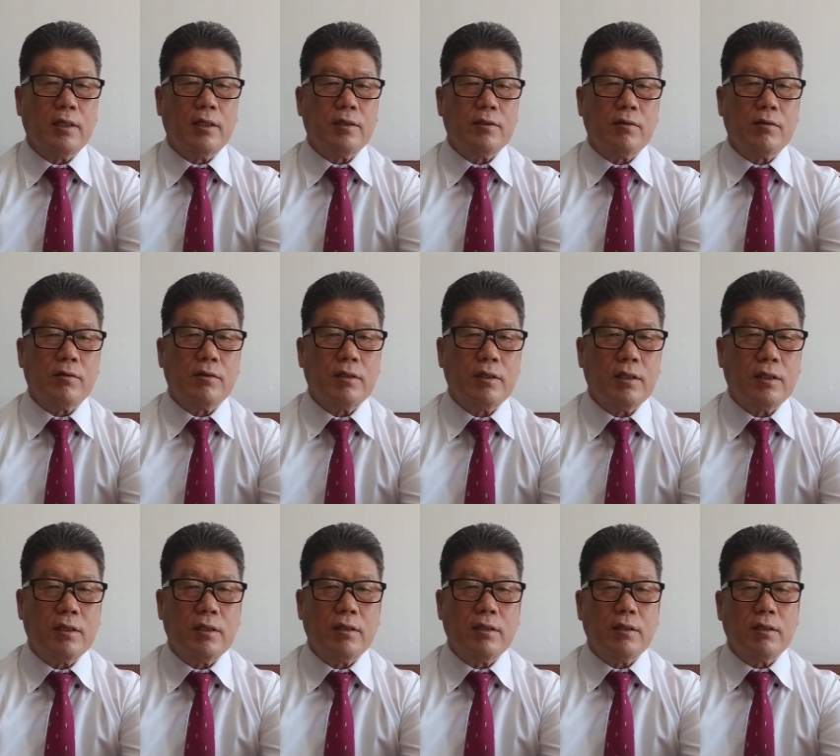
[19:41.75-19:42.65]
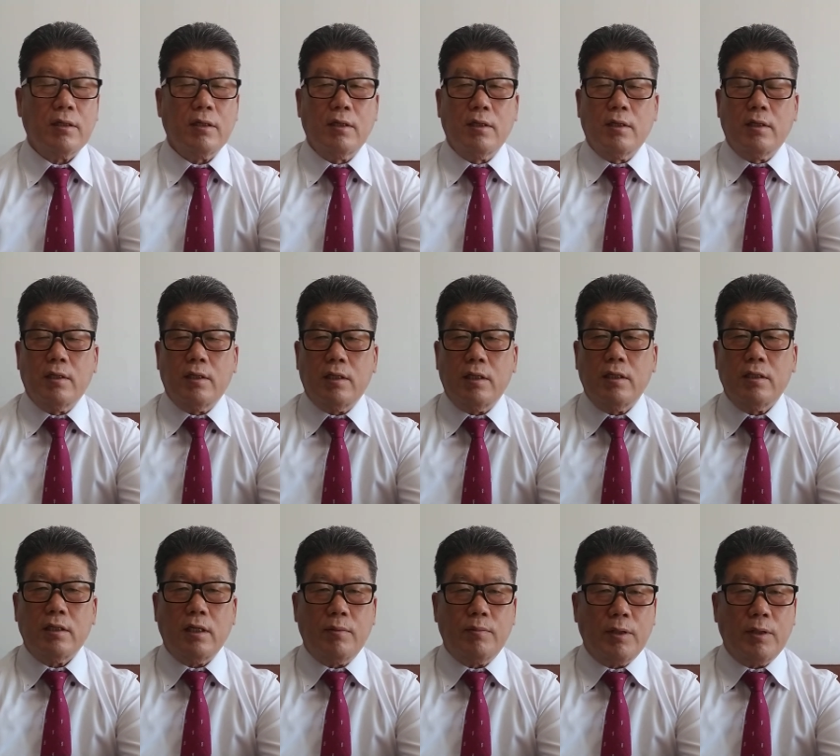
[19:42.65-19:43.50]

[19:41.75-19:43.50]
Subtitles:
You know the initial